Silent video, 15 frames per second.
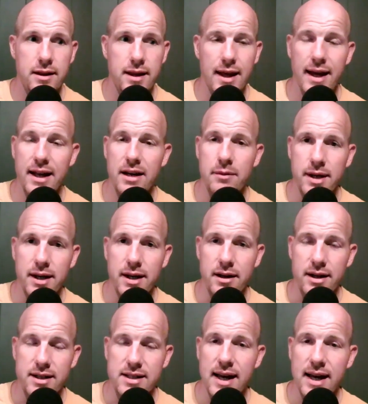the
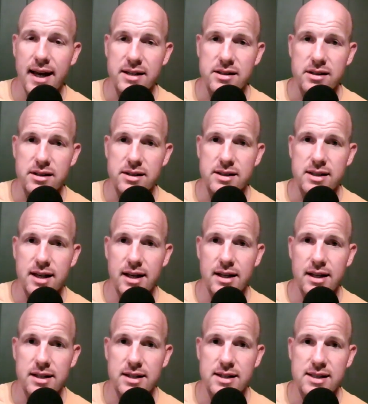enemy attacks us
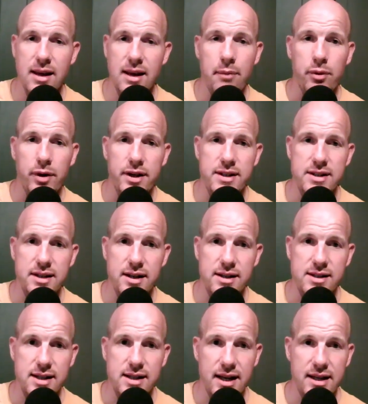and separates
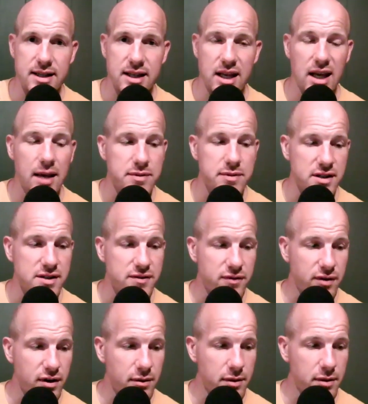us and keeps us
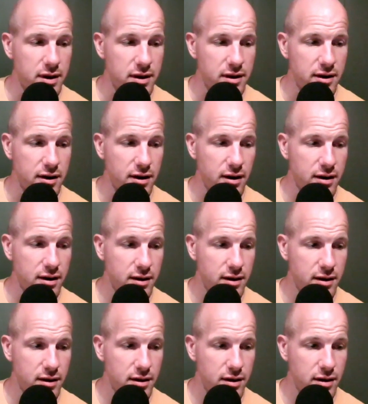from the
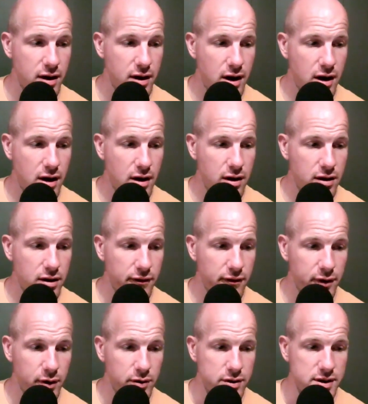
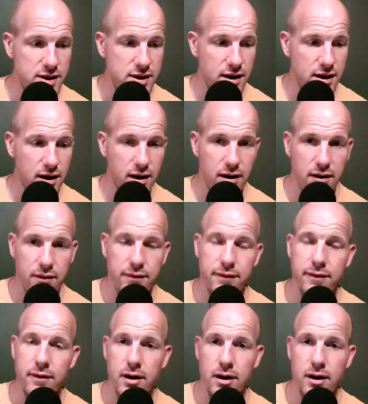fruits of
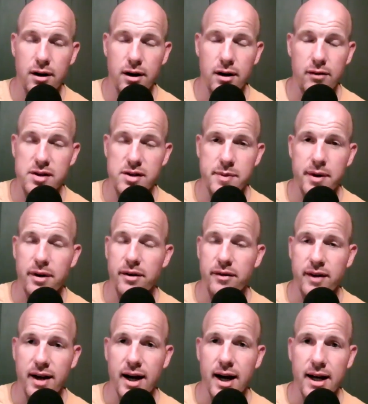the Spirit
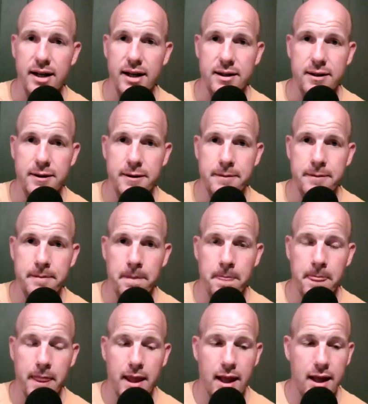of God.
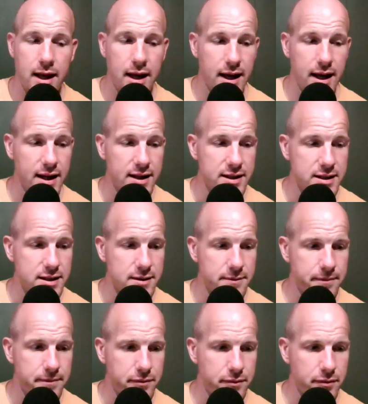And,
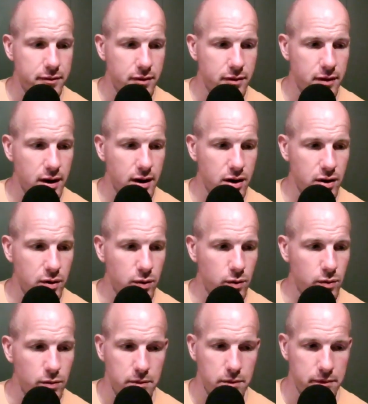you
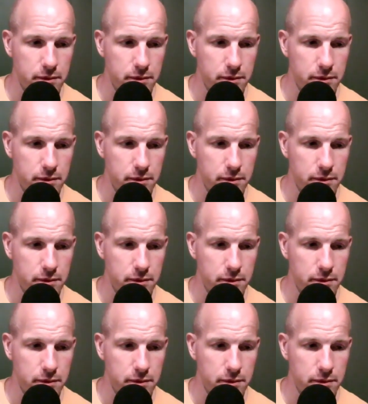know,